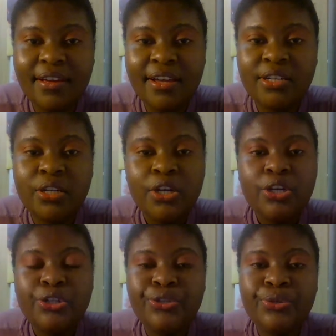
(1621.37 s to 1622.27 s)
learn
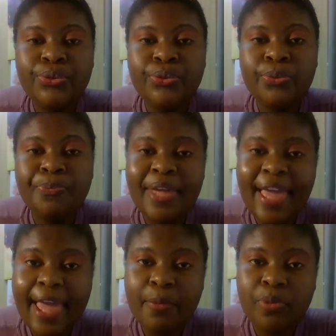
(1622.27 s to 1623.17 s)
to be
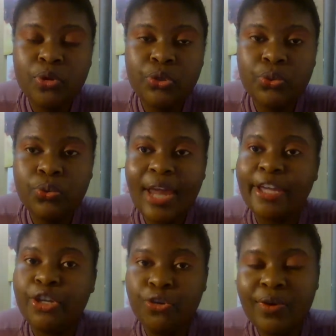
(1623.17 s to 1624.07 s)
able to
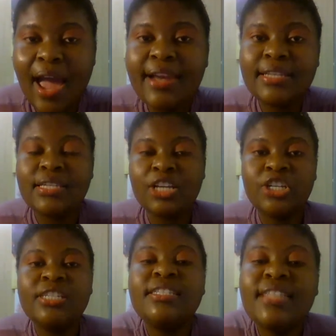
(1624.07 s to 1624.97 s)
like unite is
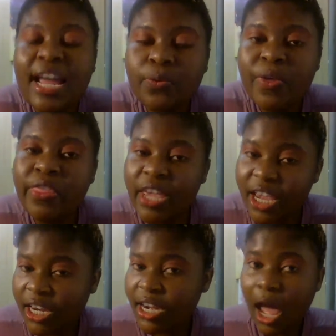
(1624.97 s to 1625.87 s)
actually start
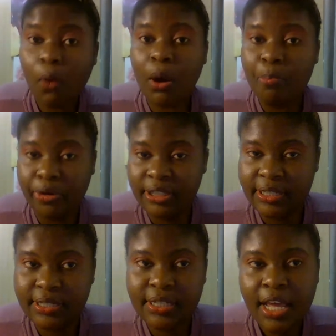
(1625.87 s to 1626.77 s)
within our
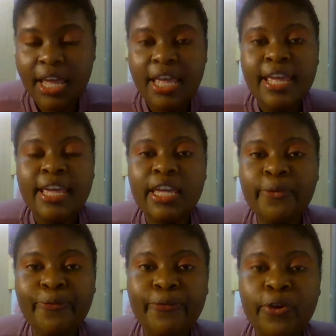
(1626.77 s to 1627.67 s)
borders.
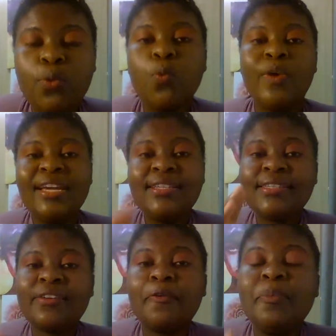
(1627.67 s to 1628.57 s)
If we
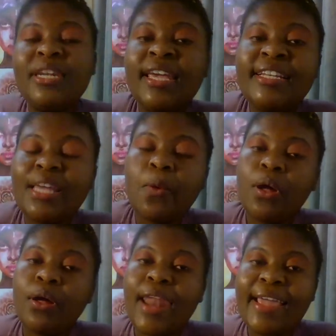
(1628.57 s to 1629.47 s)
discriminate
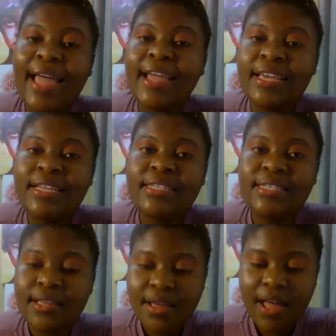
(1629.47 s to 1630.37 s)
our like
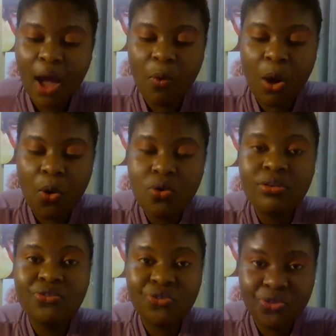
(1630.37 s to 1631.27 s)
against our
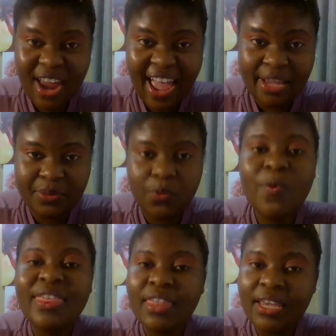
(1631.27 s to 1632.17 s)
own tribes
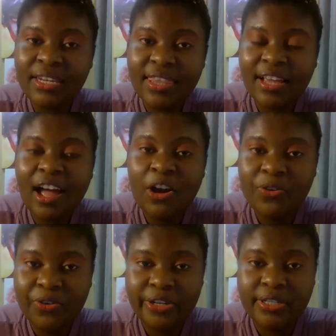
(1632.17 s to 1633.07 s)
within the
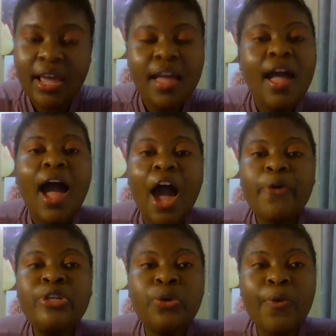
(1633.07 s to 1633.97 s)
countries,
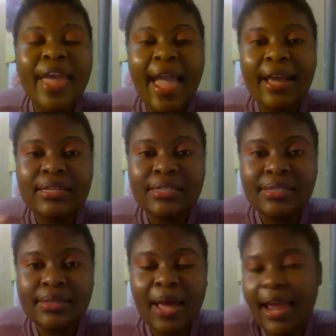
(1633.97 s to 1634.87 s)
how do we
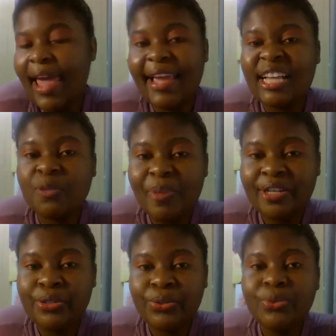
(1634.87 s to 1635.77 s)
ex like
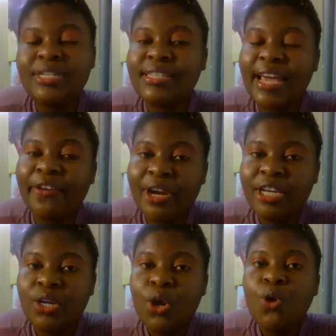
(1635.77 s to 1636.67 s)
expect to
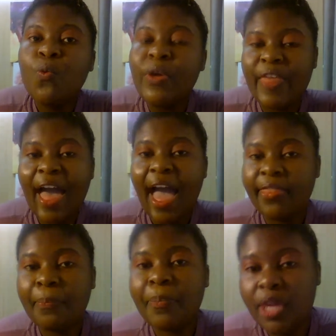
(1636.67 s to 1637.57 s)
integrate with
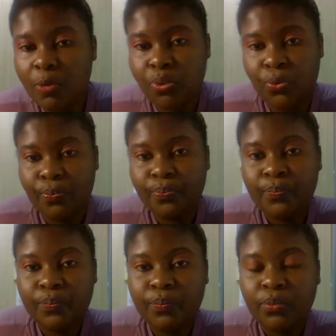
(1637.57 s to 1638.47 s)
other people?
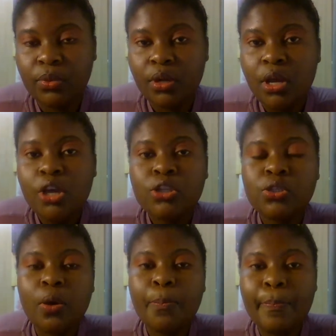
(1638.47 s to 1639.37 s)

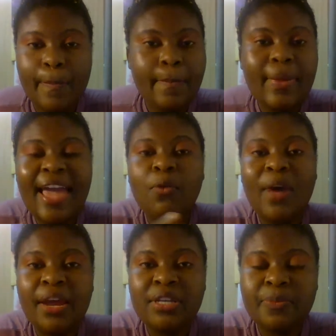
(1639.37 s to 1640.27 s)
So like
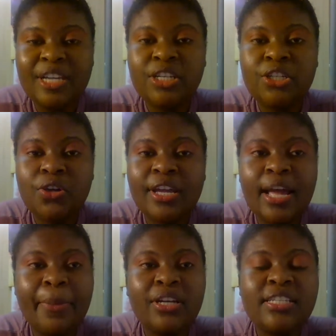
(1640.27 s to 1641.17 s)
what I was actually talking
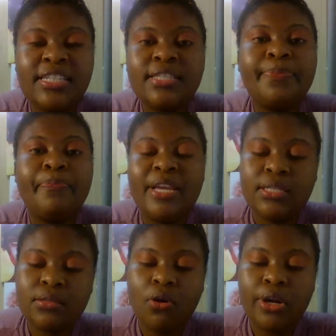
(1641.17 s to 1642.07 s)
about is just
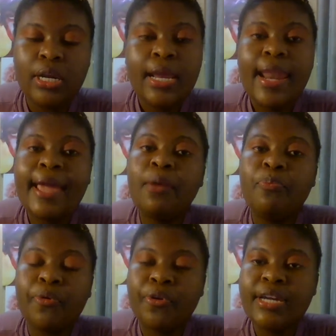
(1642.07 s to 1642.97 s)
based on like a
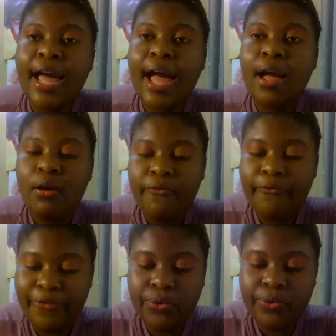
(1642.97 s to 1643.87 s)
broader
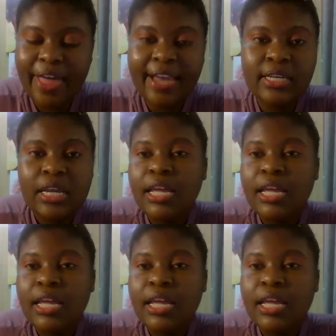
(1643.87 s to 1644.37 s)
view that